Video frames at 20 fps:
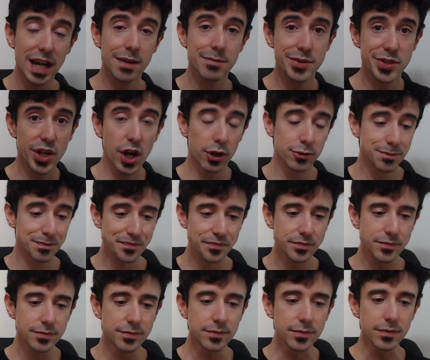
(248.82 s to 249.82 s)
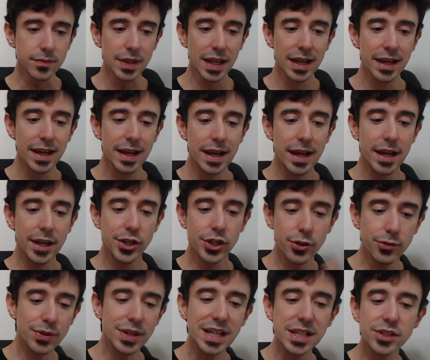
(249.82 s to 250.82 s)
So
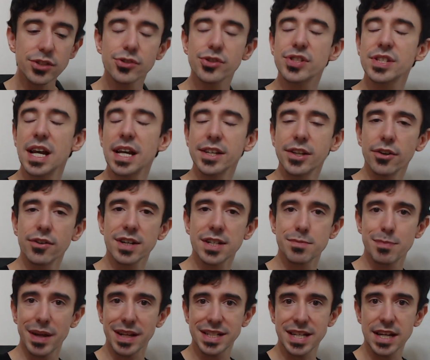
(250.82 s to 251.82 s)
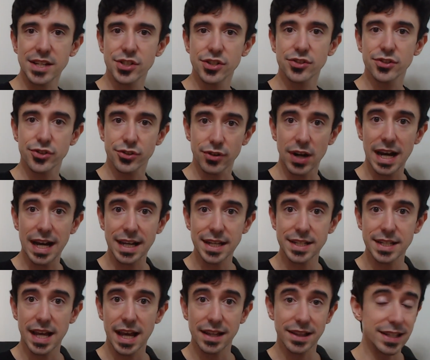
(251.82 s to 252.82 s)
you need to set your expectations
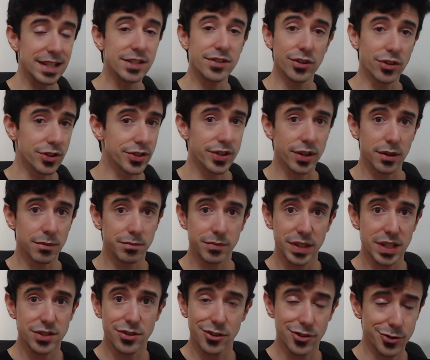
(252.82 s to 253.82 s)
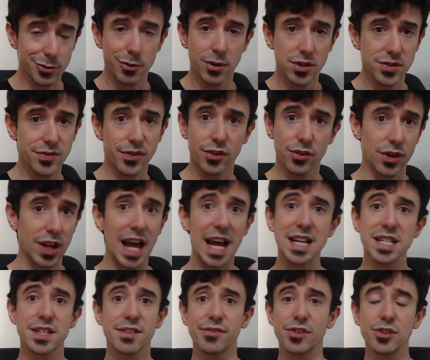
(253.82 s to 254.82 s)
right. And this also works for
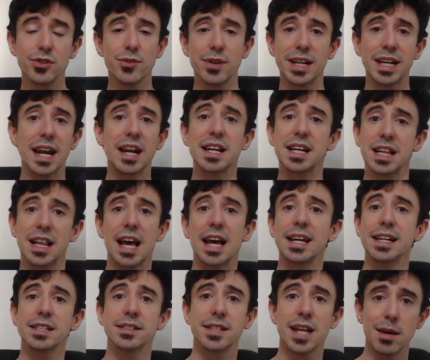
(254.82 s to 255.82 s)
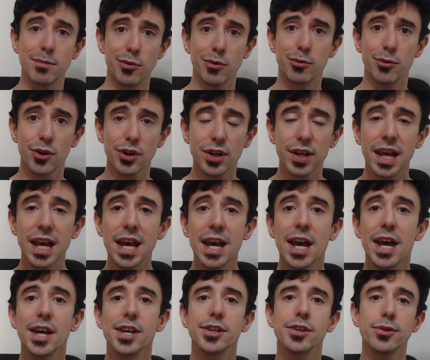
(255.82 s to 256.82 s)
clients if you're doing any client type of work.
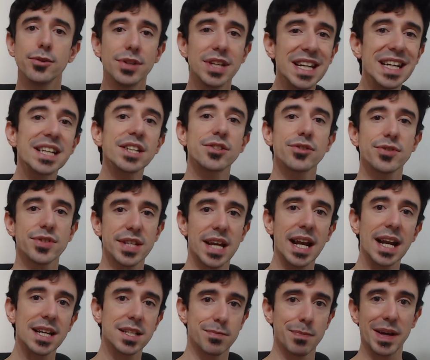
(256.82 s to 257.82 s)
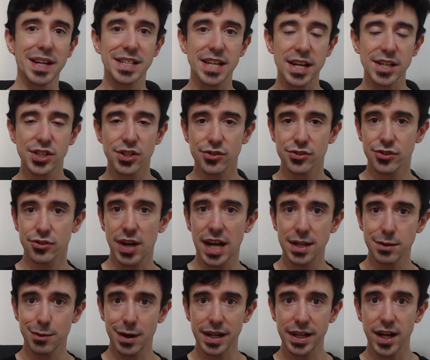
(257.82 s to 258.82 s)
You need to set expectations
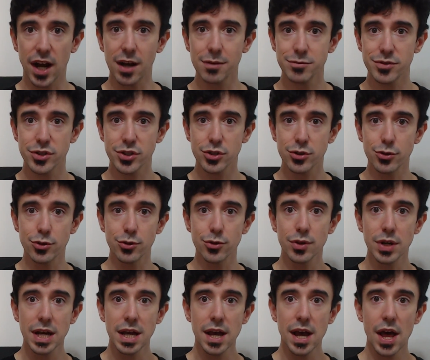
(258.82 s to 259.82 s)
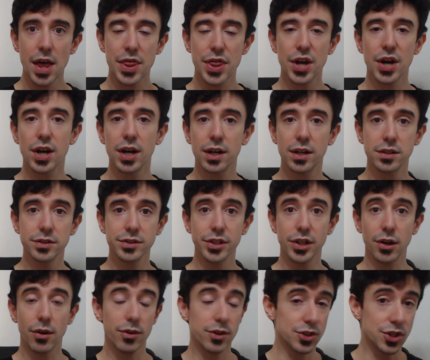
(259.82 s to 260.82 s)
right when it comes to the
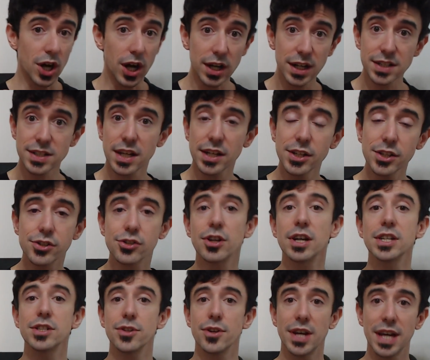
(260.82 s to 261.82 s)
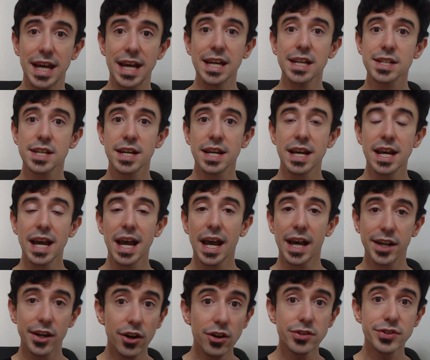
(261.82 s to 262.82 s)
targets that you're trying to hit,
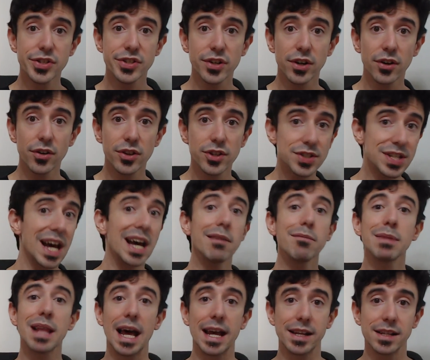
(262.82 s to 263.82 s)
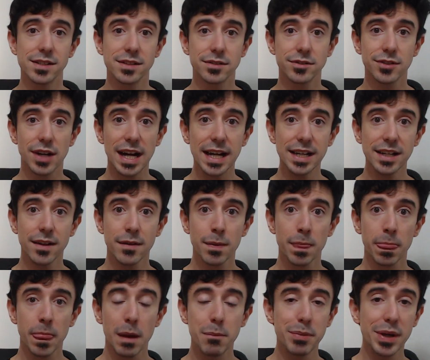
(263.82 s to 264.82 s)
and also the timeline, right?
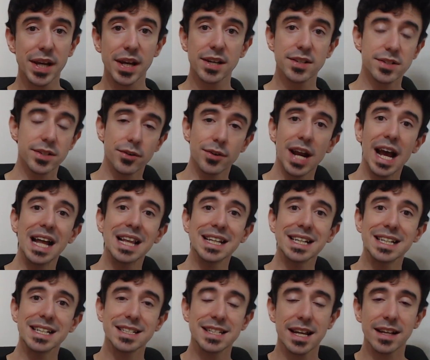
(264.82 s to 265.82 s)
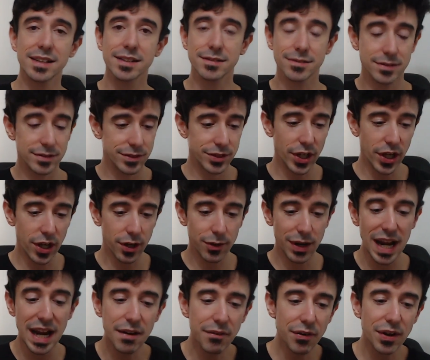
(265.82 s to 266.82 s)
Because the reality is that
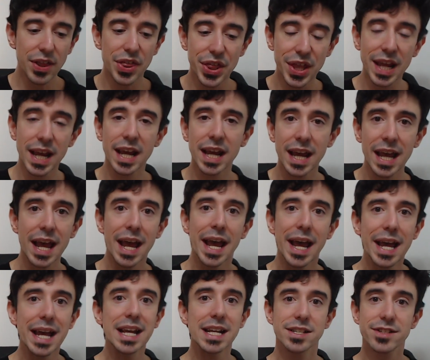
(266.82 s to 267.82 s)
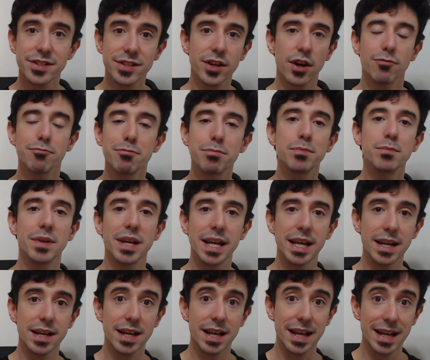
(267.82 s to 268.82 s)
everything it's
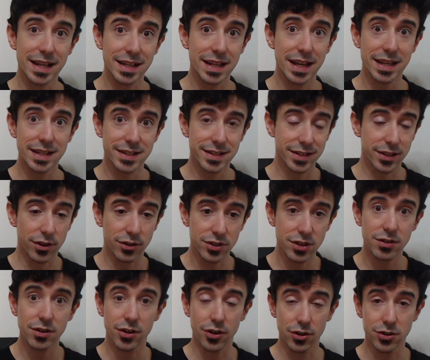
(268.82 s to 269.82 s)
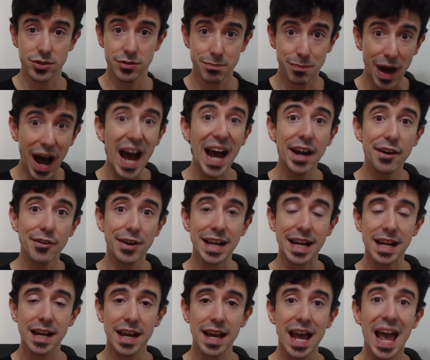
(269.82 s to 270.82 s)

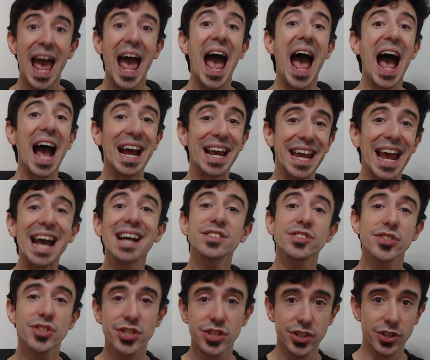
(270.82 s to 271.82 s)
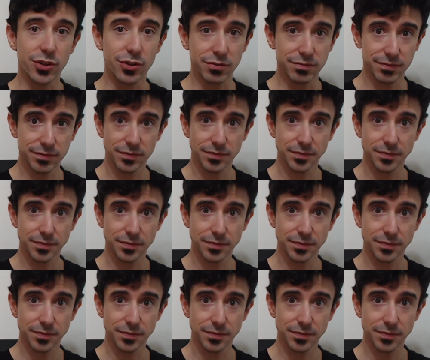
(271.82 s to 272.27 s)
conspiring against you